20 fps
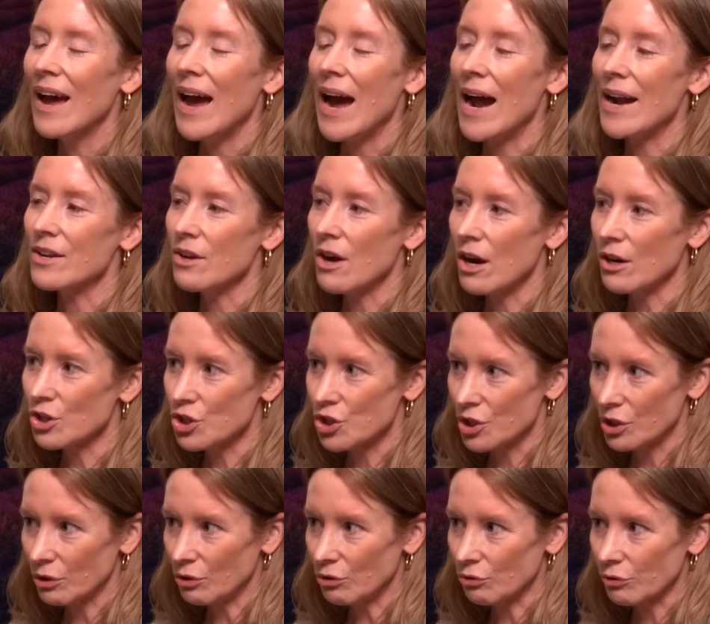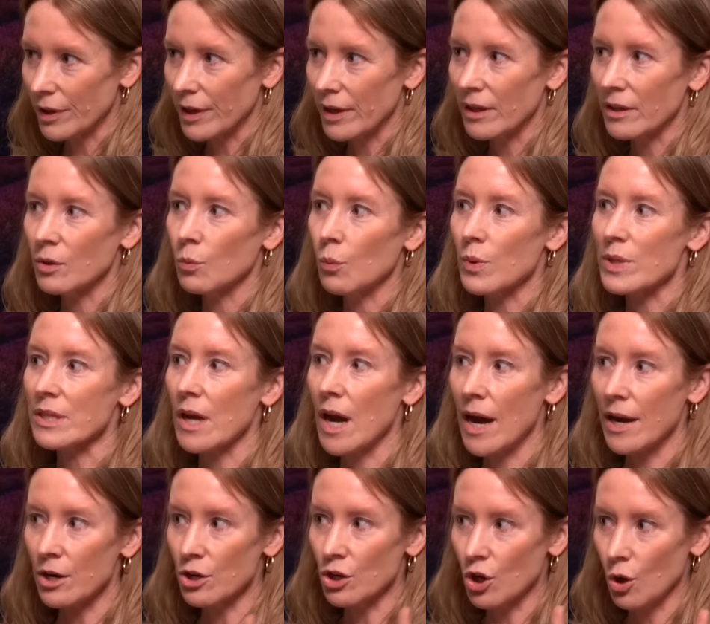had young children, was
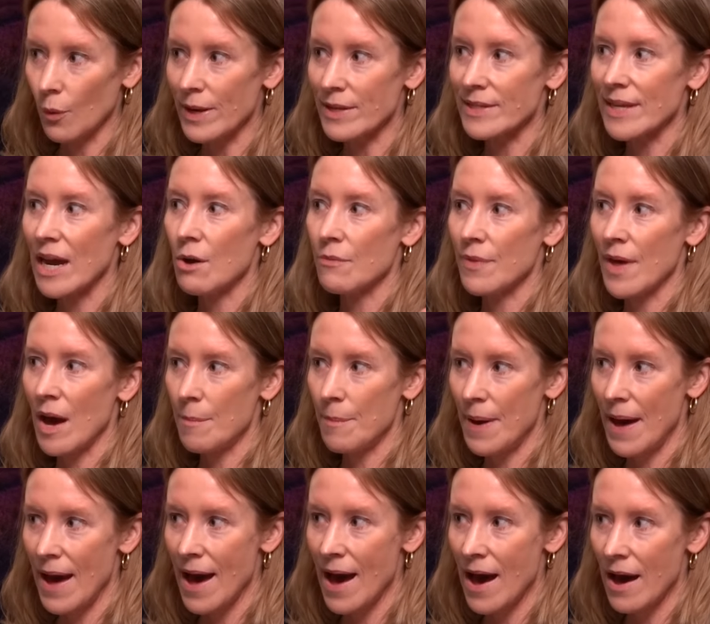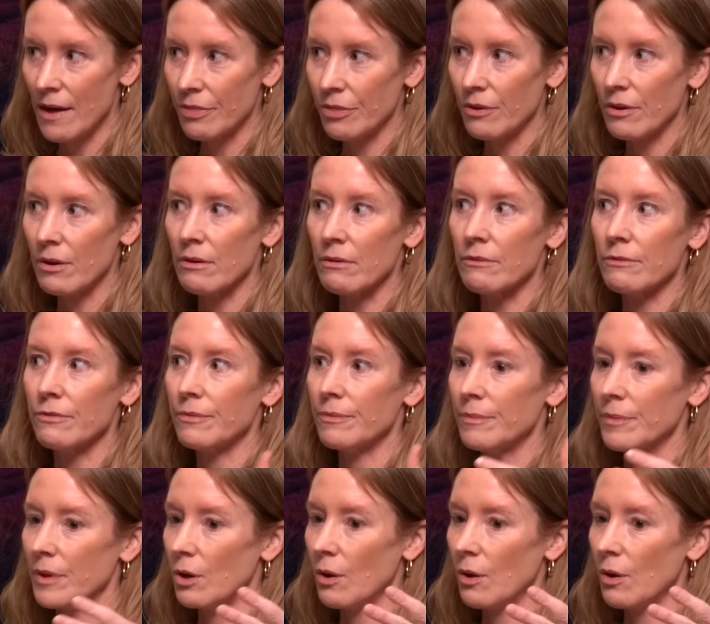kind of going down that path of,